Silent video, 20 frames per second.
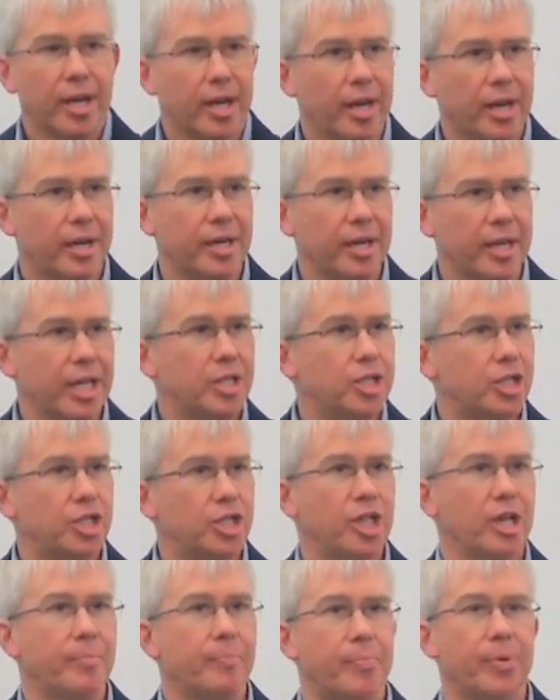and each
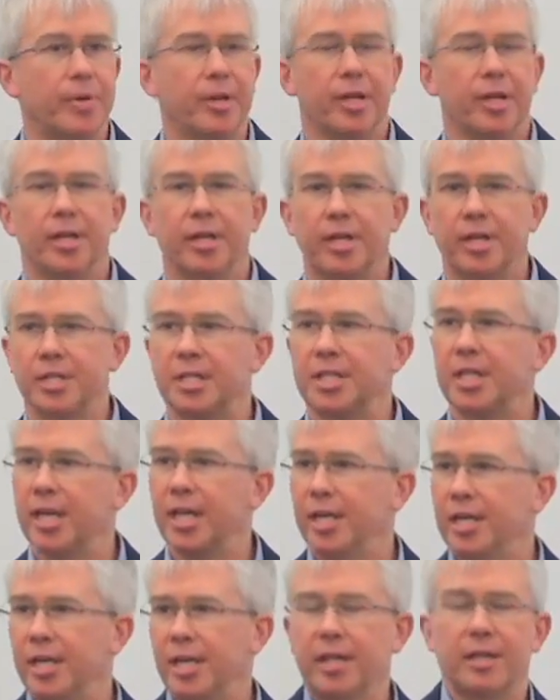chip
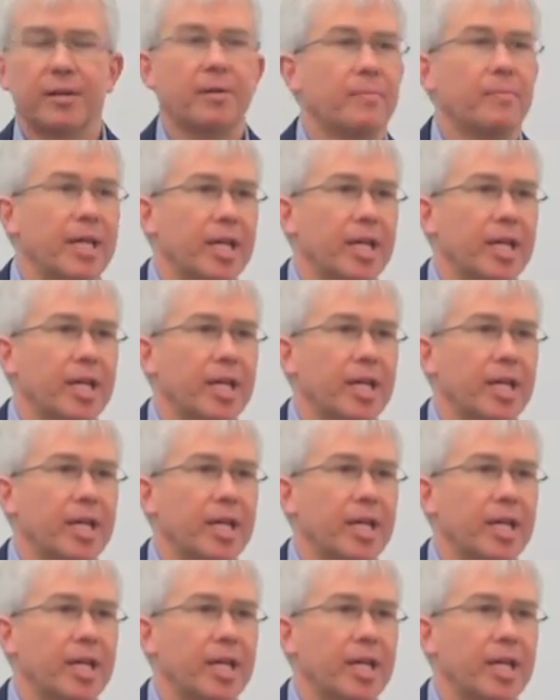containing